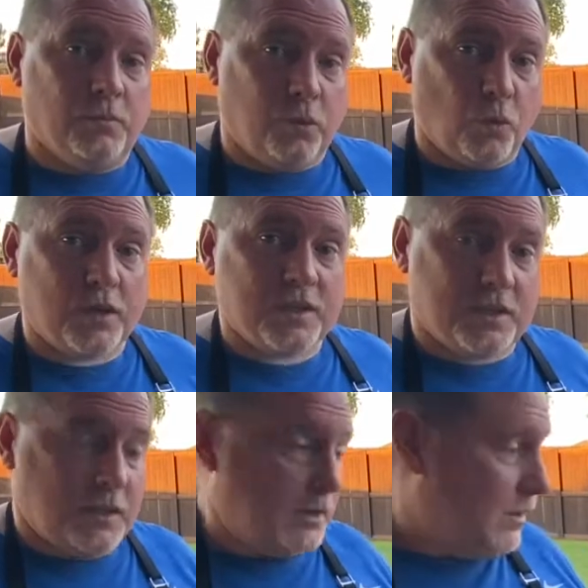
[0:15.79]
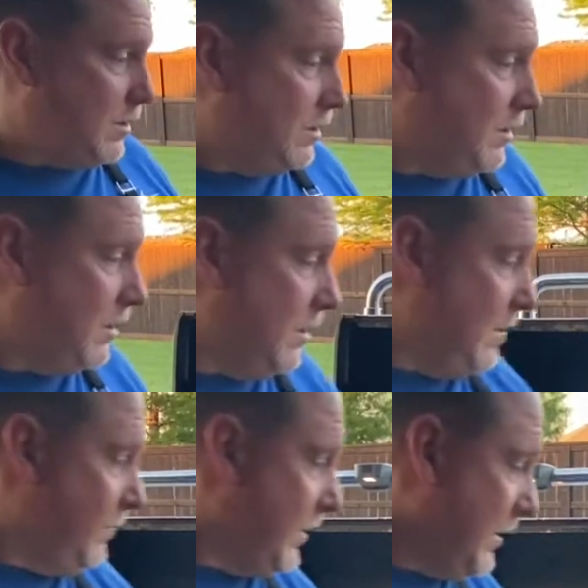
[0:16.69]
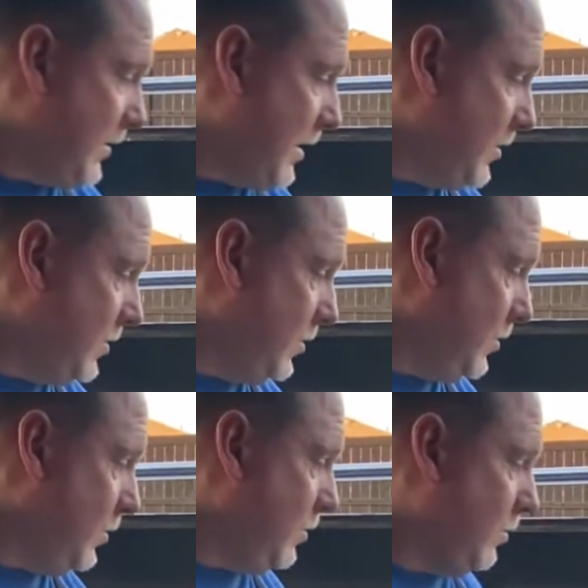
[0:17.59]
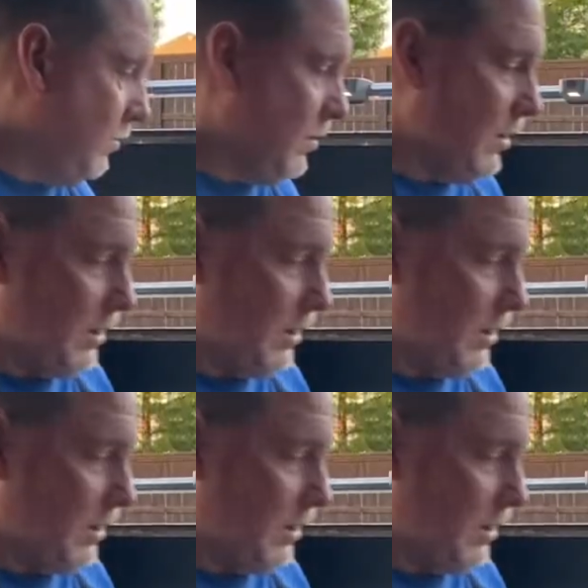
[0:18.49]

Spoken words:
pork steaks. I've got two really